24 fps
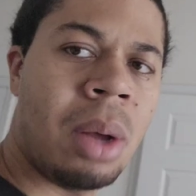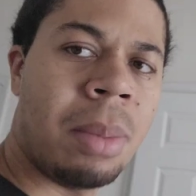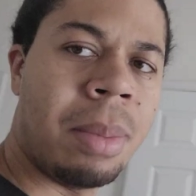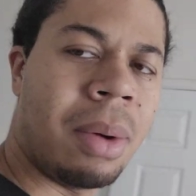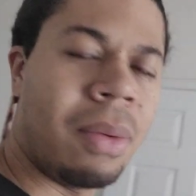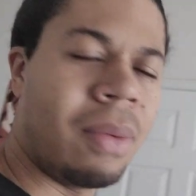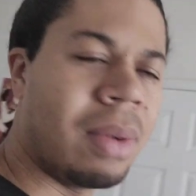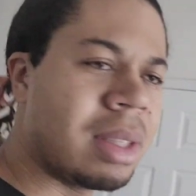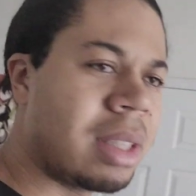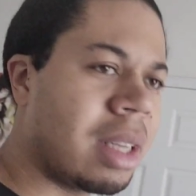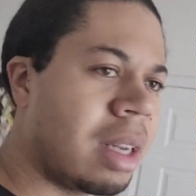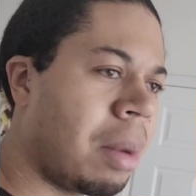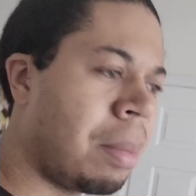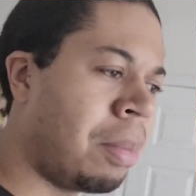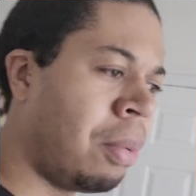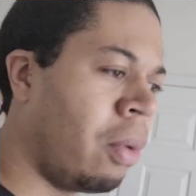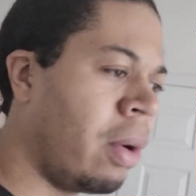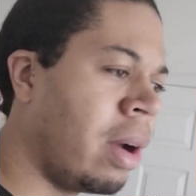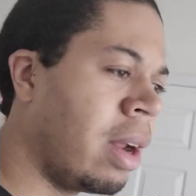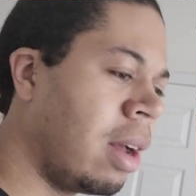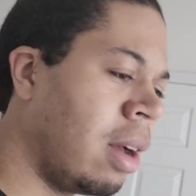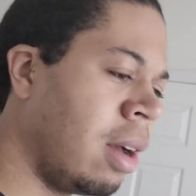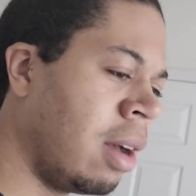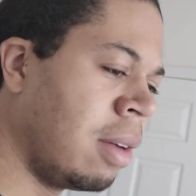But wasn't the
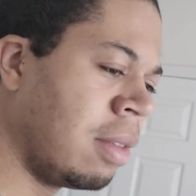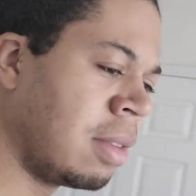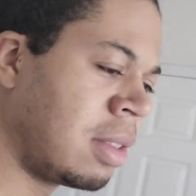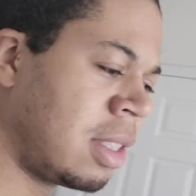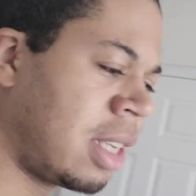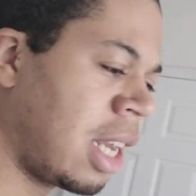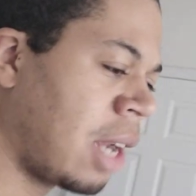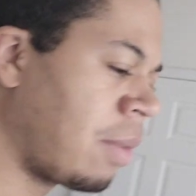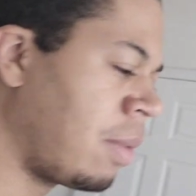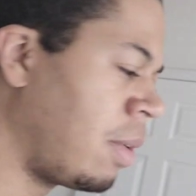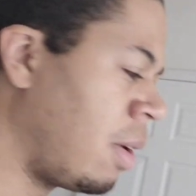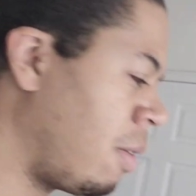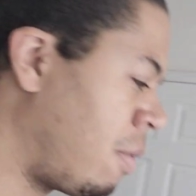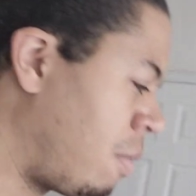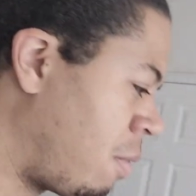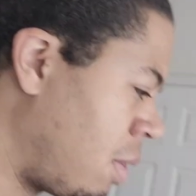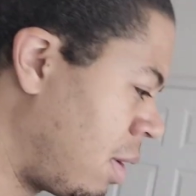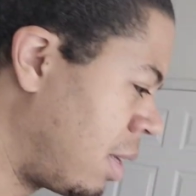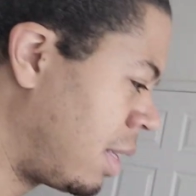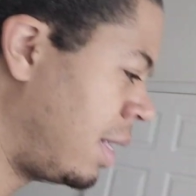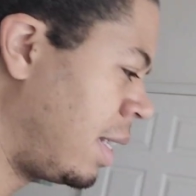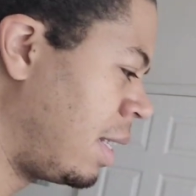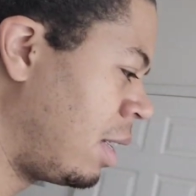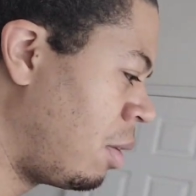point of Shangri-La
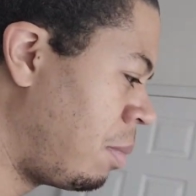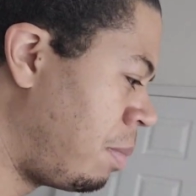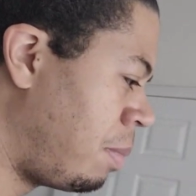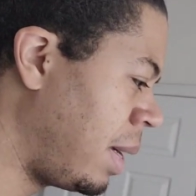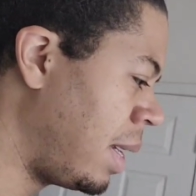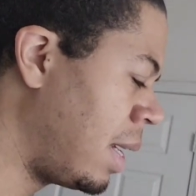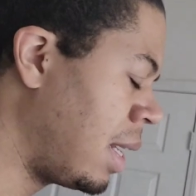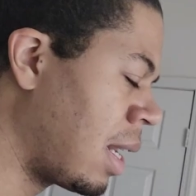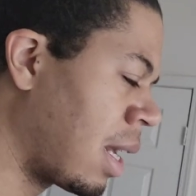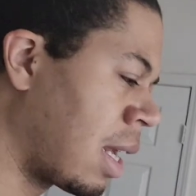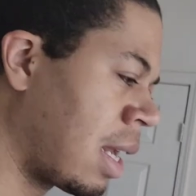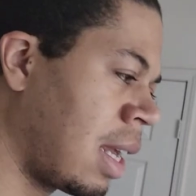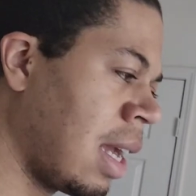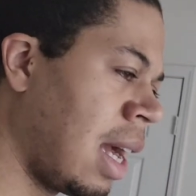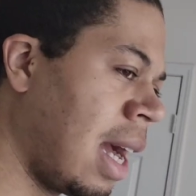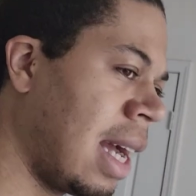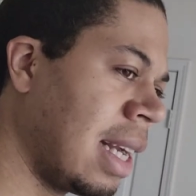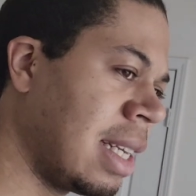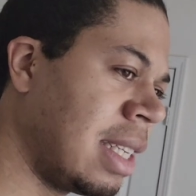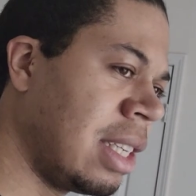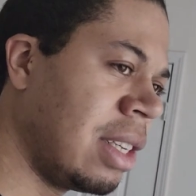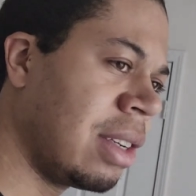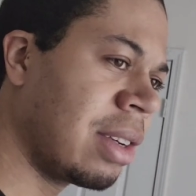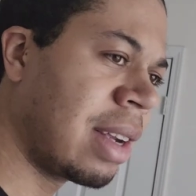Frontier being a
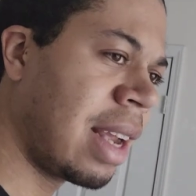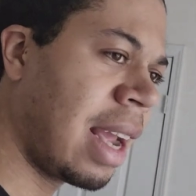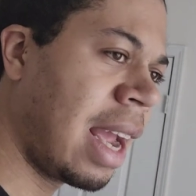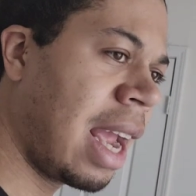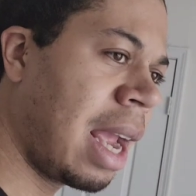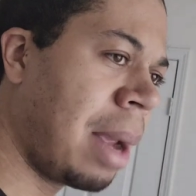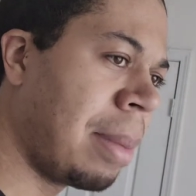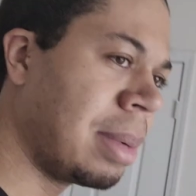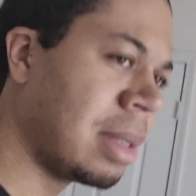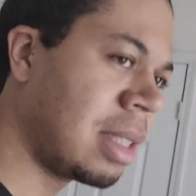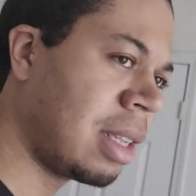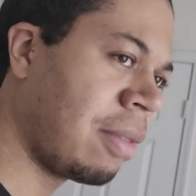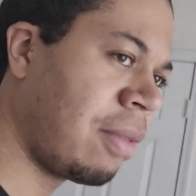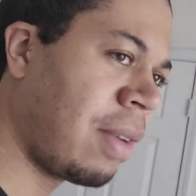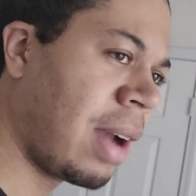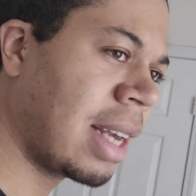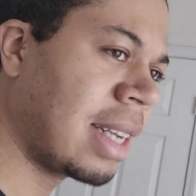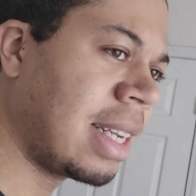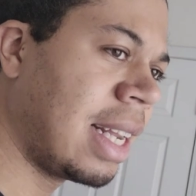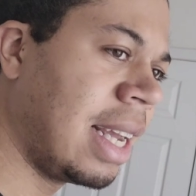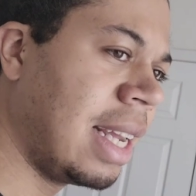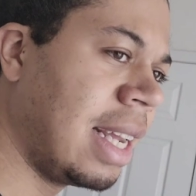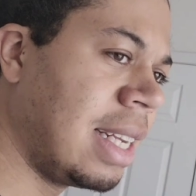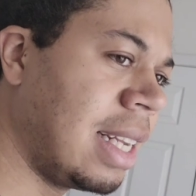god tier game is the
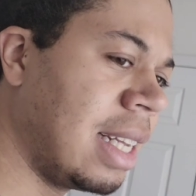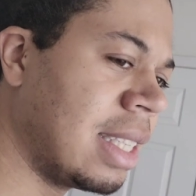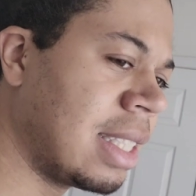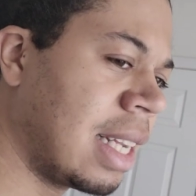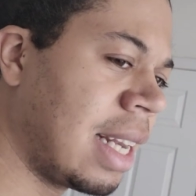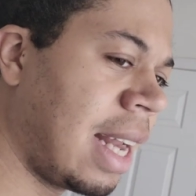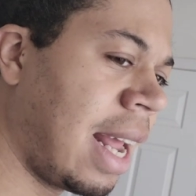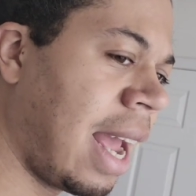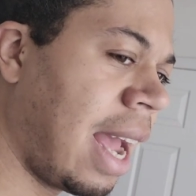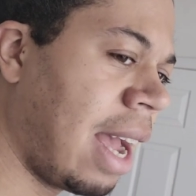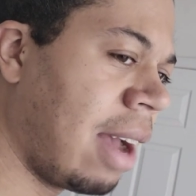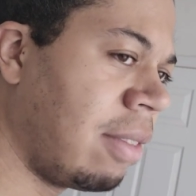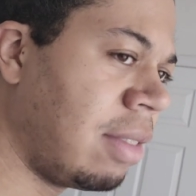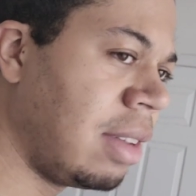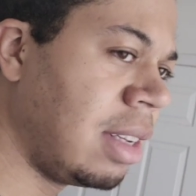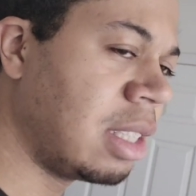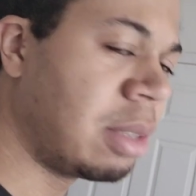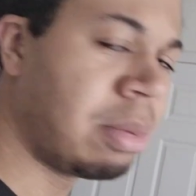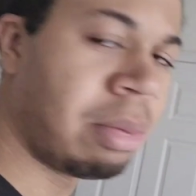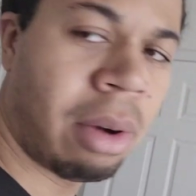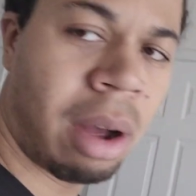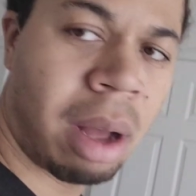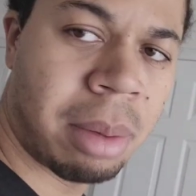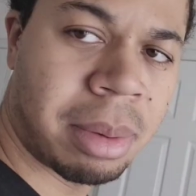fact that it doesn't have these
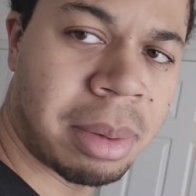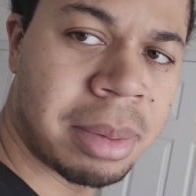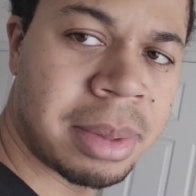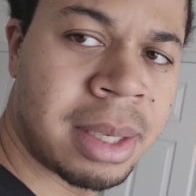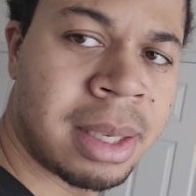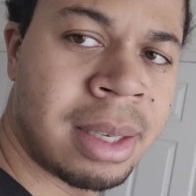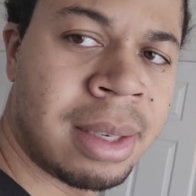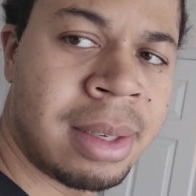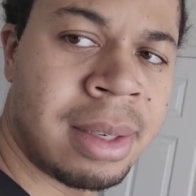problems?